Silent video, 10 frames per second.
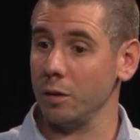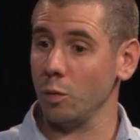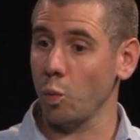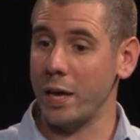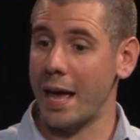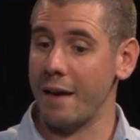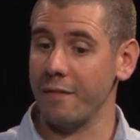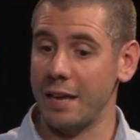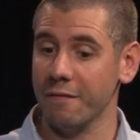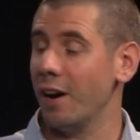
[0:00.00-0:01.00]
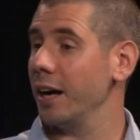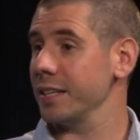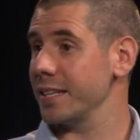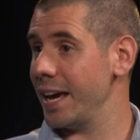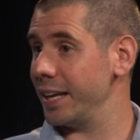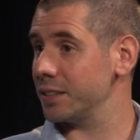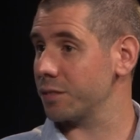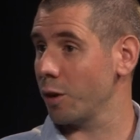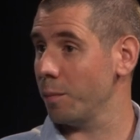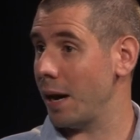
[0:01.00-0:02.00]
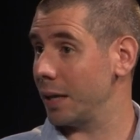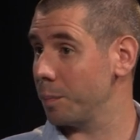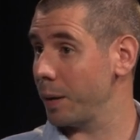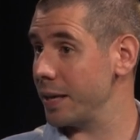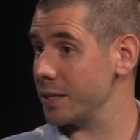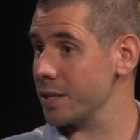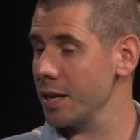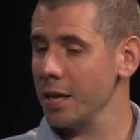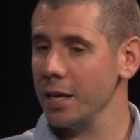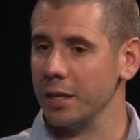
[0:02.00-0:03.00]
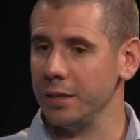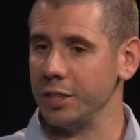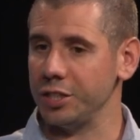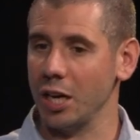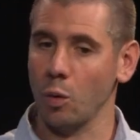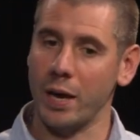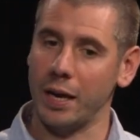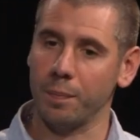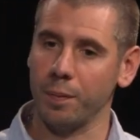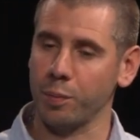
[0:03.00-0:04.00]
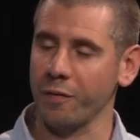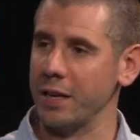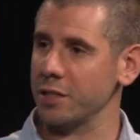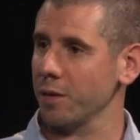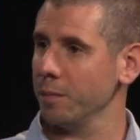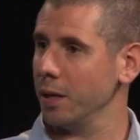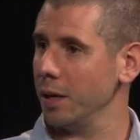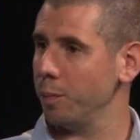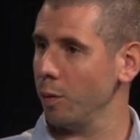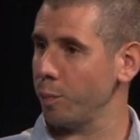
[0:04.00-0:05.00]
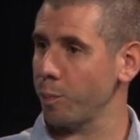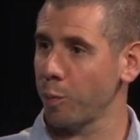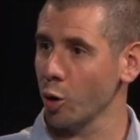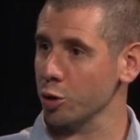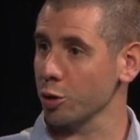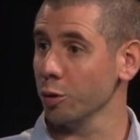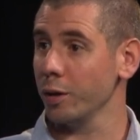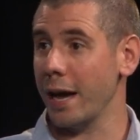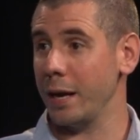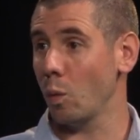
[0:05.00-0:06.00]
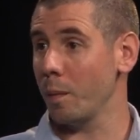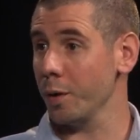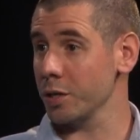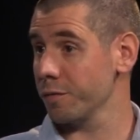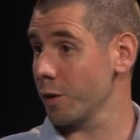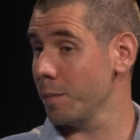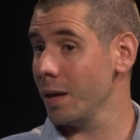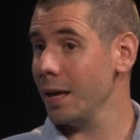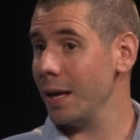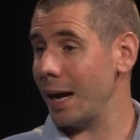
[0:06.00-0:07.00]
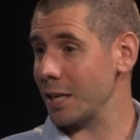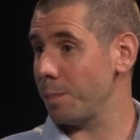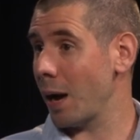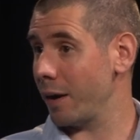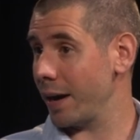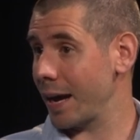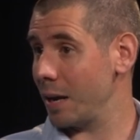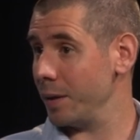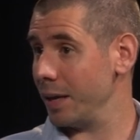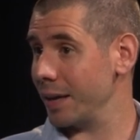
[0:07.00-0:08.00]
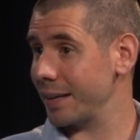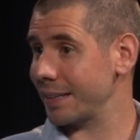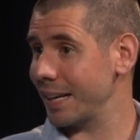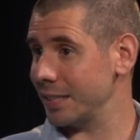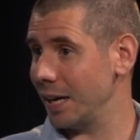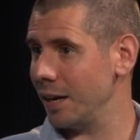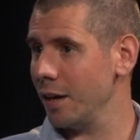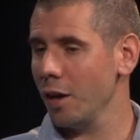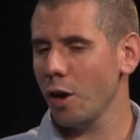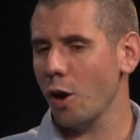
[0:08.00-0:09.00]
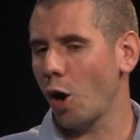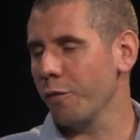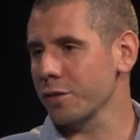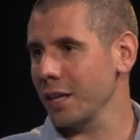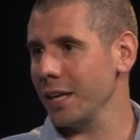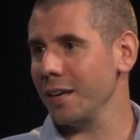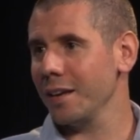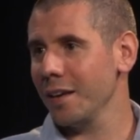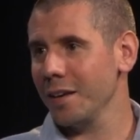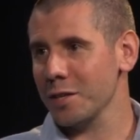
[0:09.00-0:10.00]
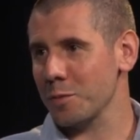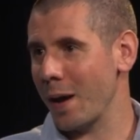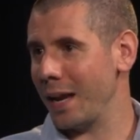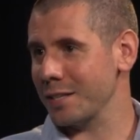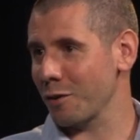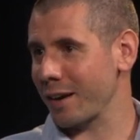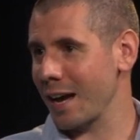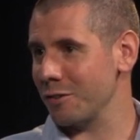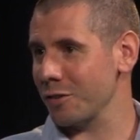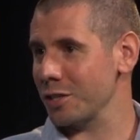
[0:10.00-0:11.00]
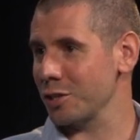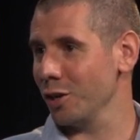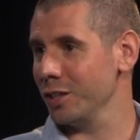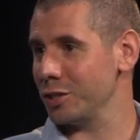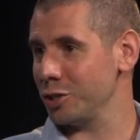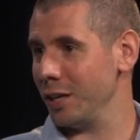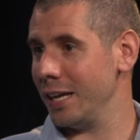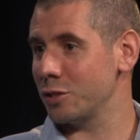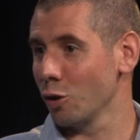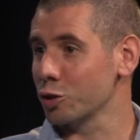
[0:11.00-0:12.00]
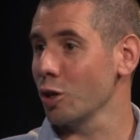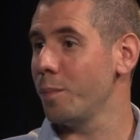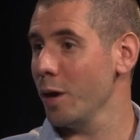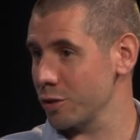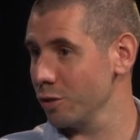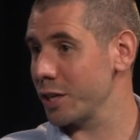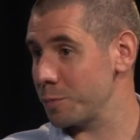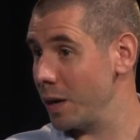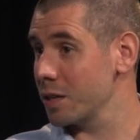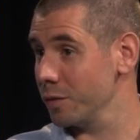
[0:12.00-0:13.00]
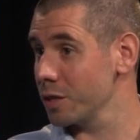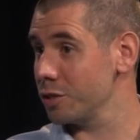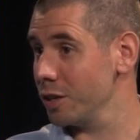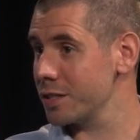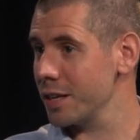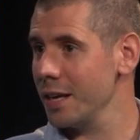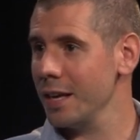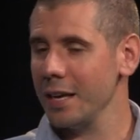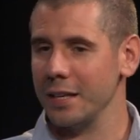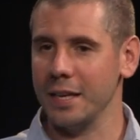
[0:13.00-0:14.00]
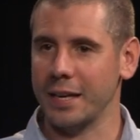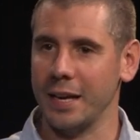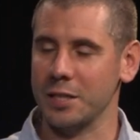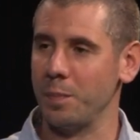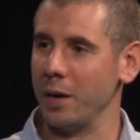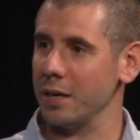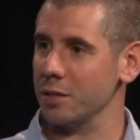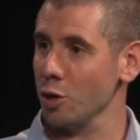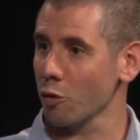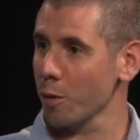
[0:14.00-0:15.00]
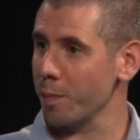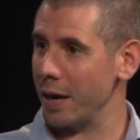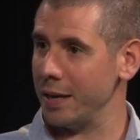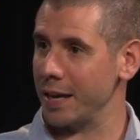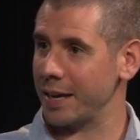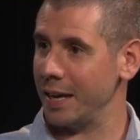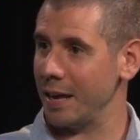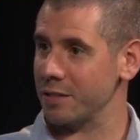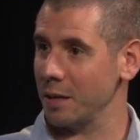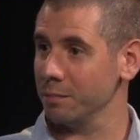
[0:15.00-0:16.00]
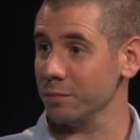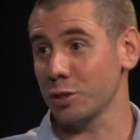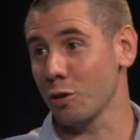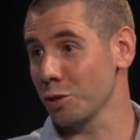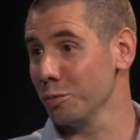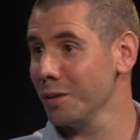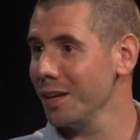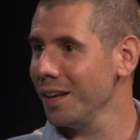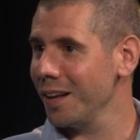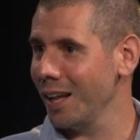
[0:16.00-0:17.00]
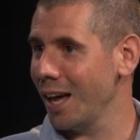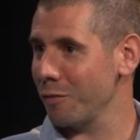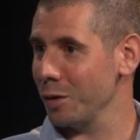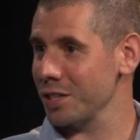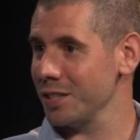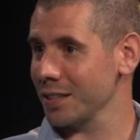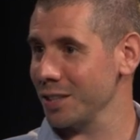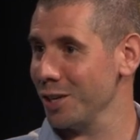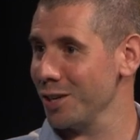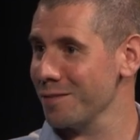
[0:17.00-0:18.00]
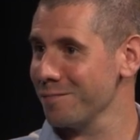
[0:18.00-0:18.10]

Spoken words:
we have invited guests from other places. This year we had a professor from Portugal and one person from Aspire Academy in Qatar. Obviously, Spain is a great country, so it's also a personal experience for the students. Mm. They can experience Europe and they can have some social life, which doesn't hurt.